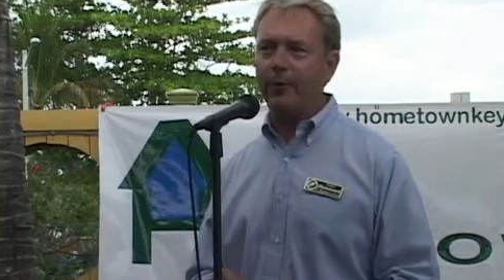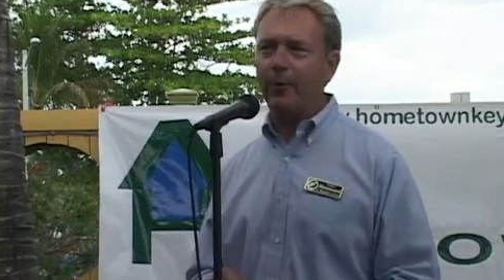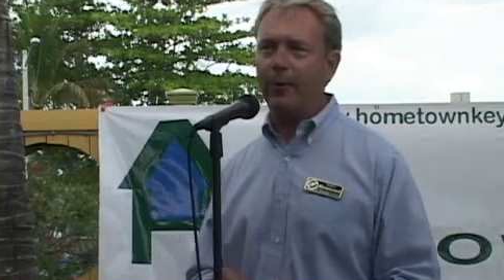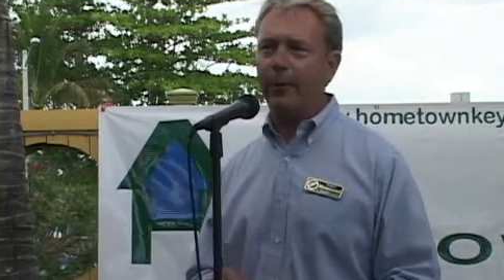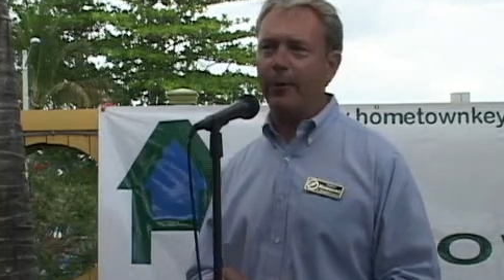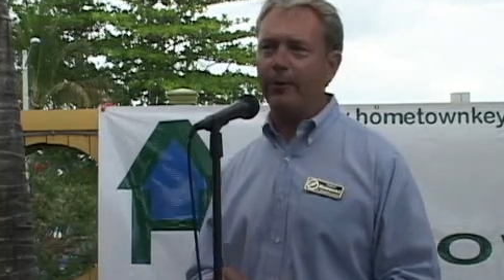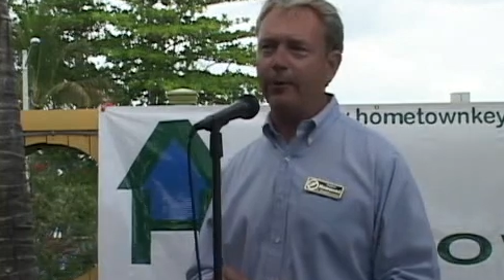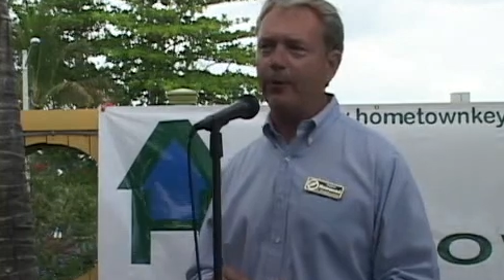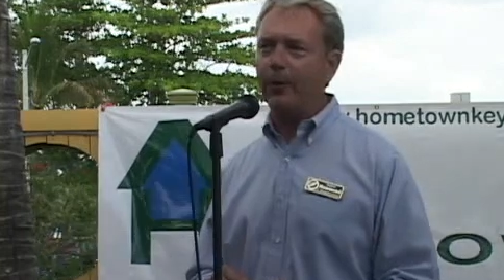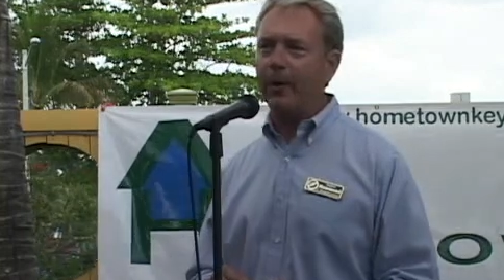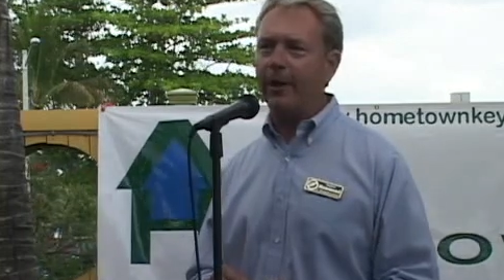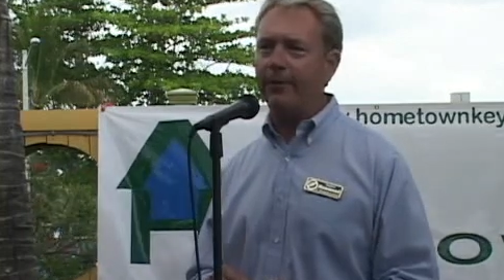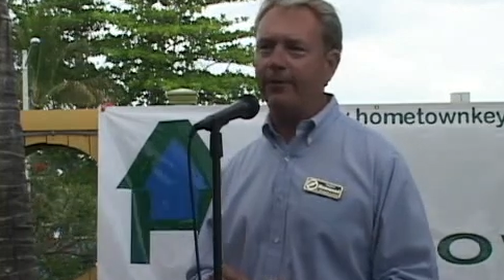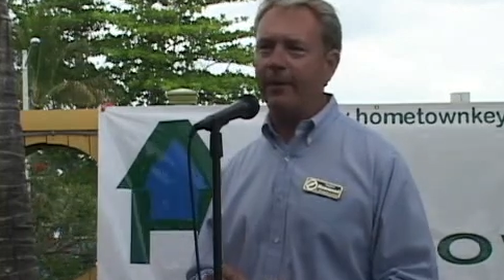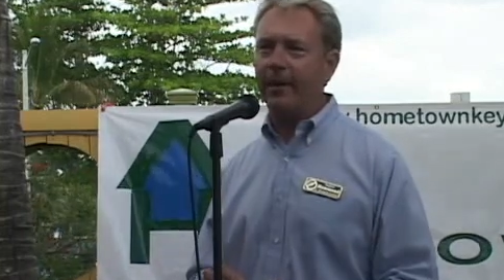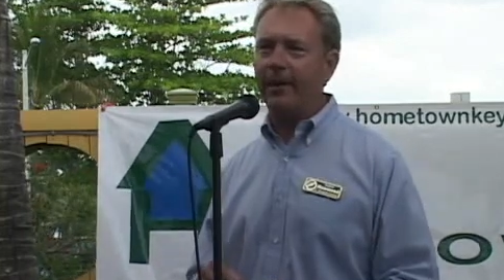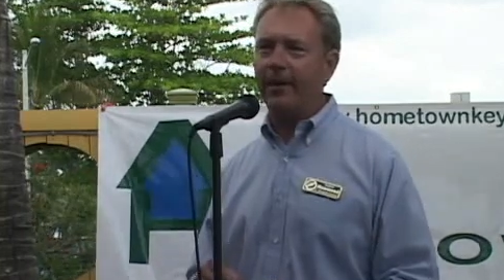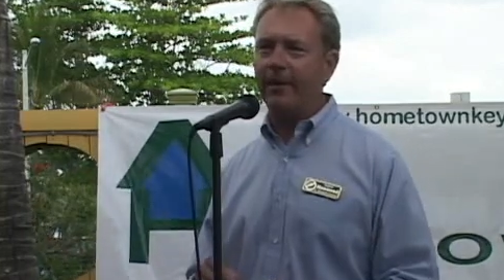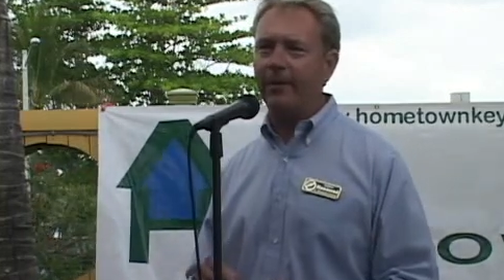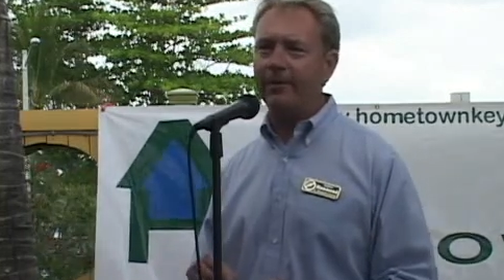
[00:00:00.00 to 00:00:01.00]
going on
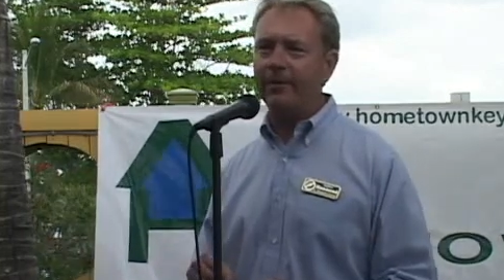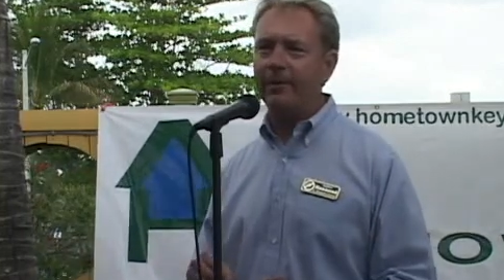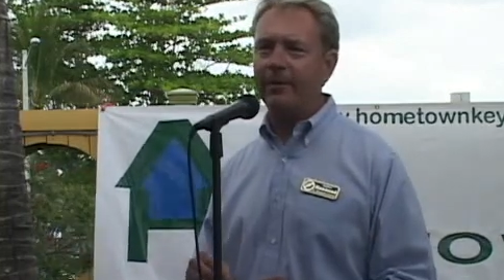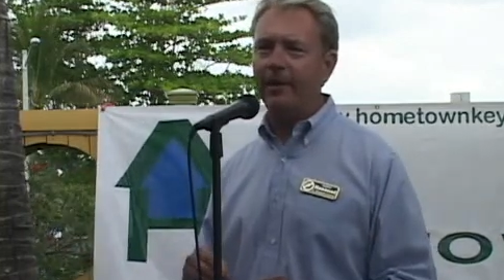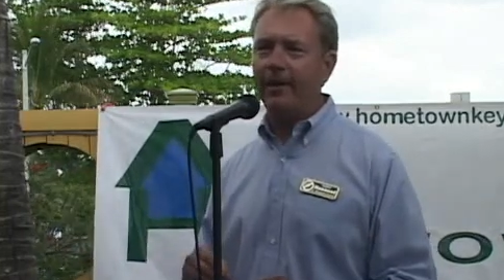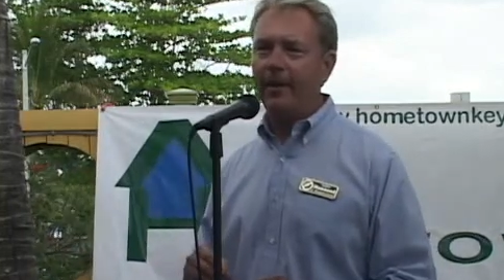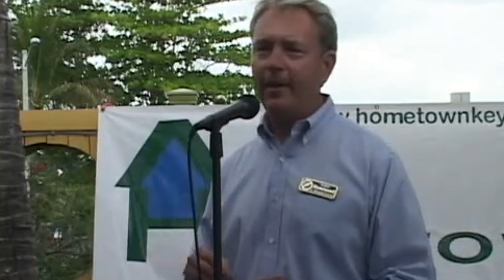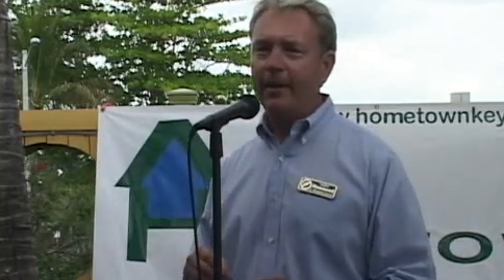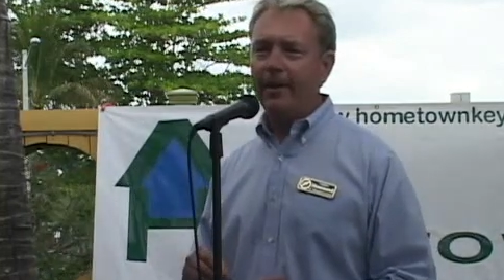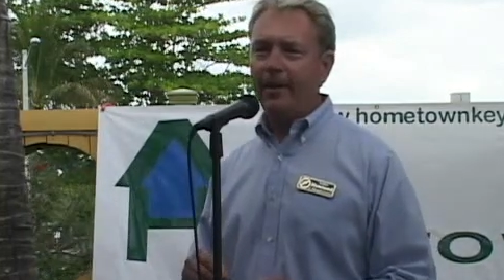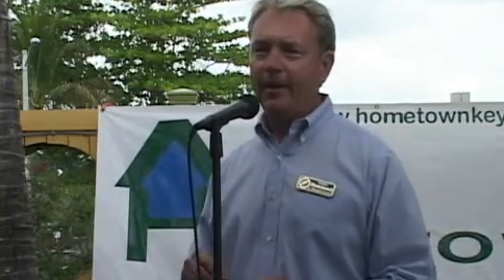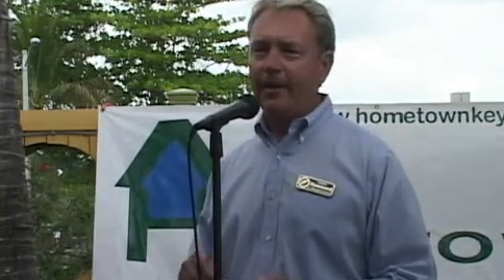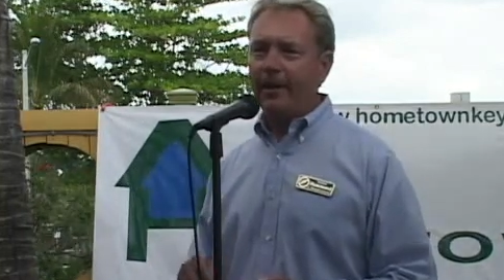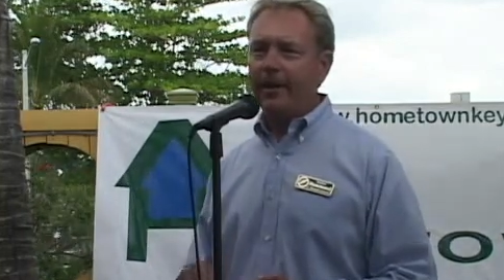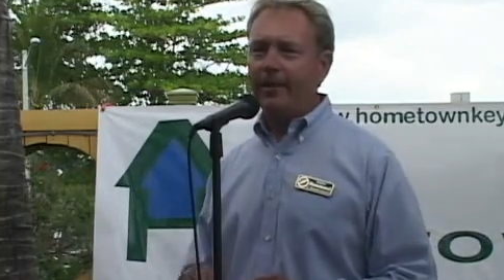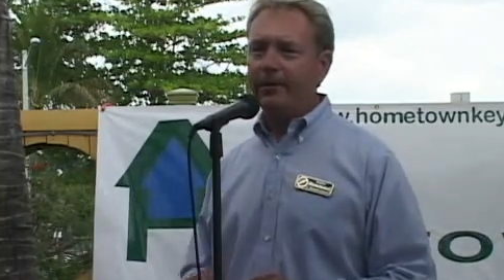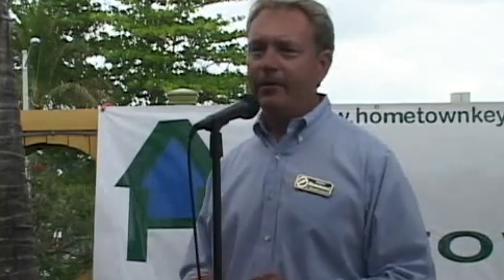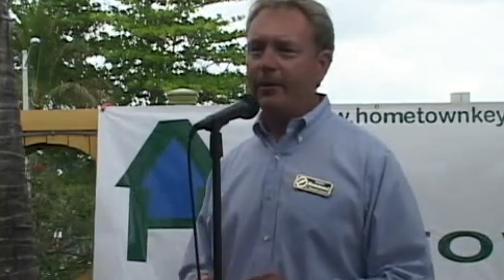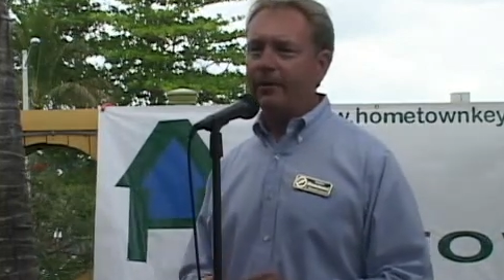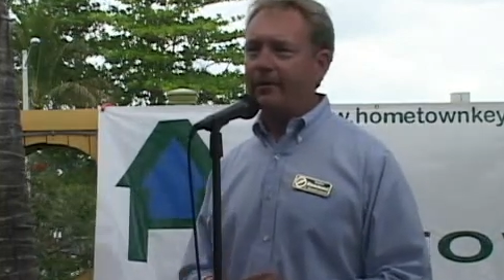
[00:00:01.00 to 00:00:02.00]
12 years.
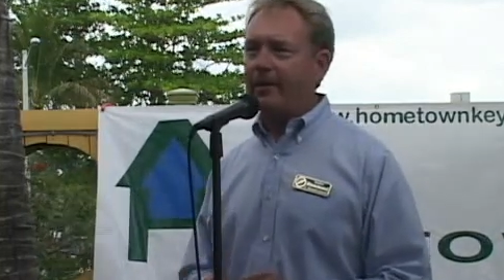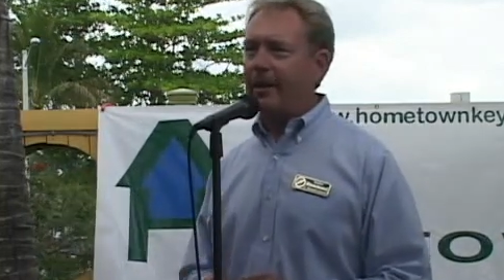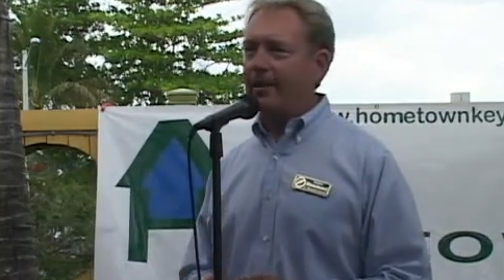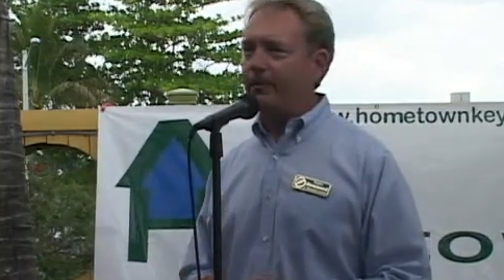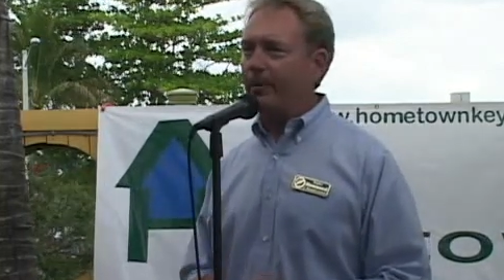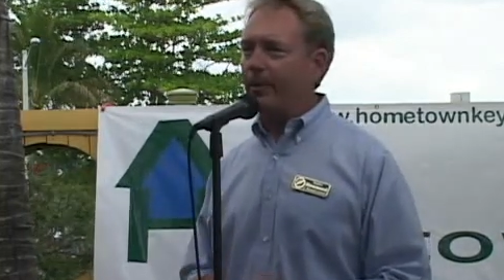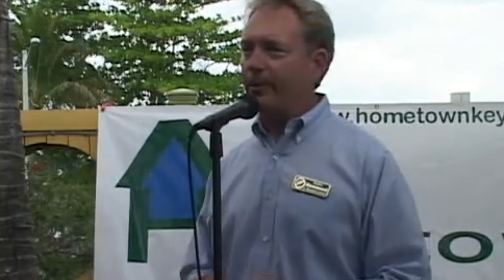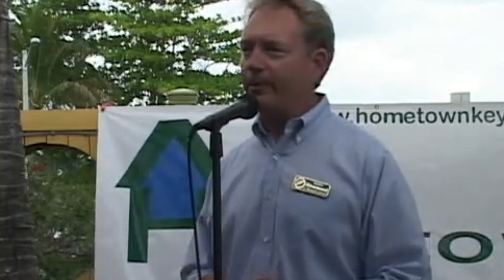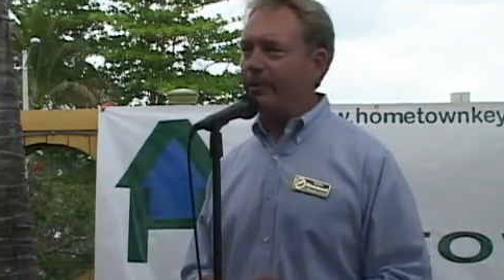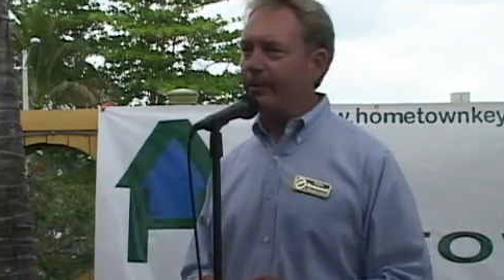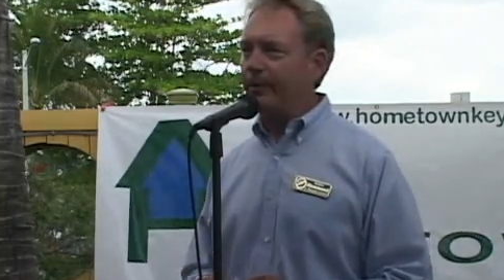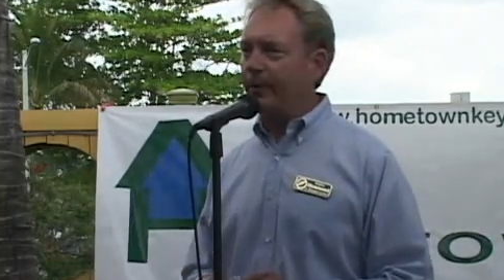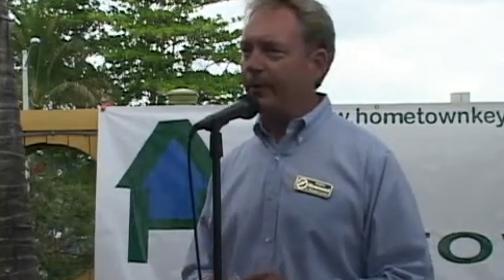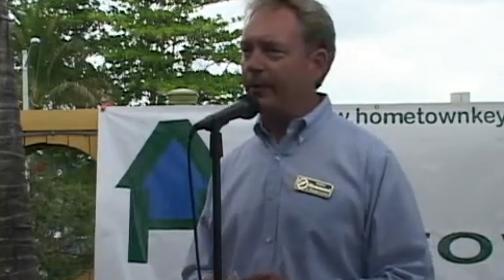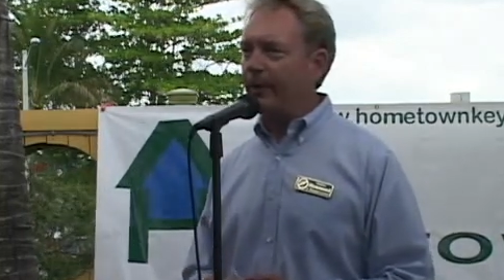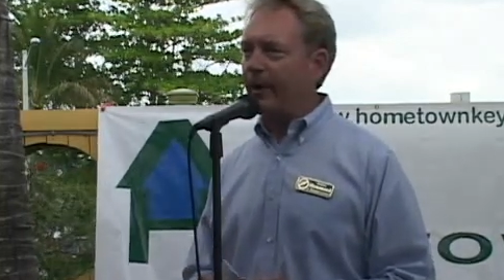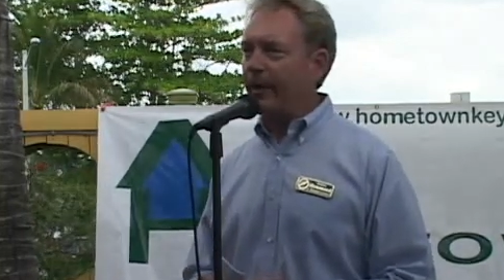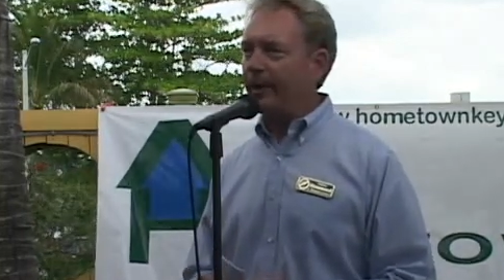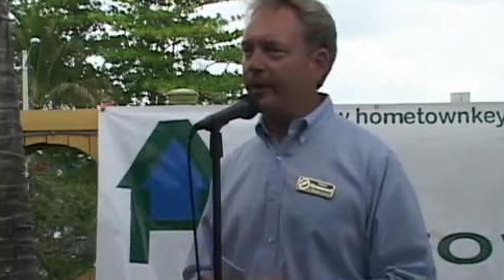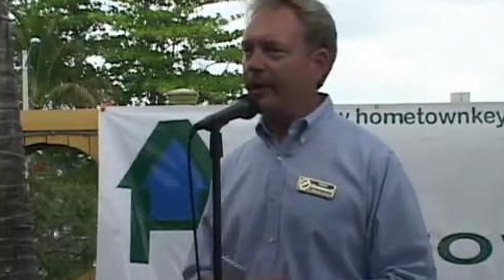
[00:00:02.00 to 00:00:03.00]
And just like most of
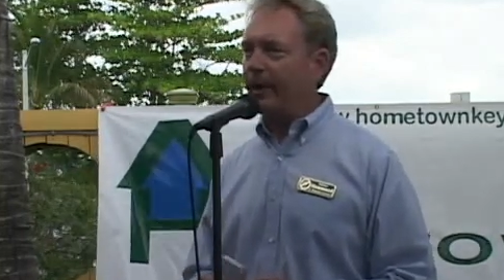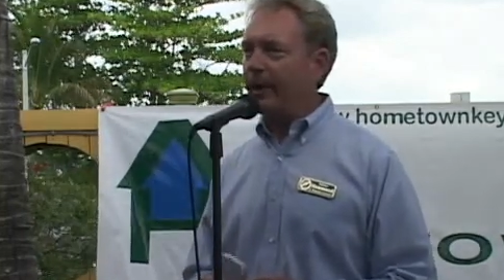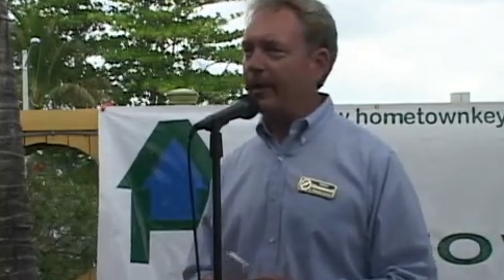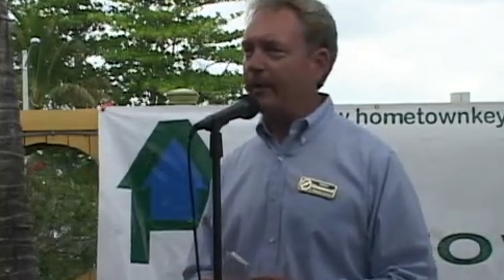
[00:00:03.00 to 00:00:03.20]
you, I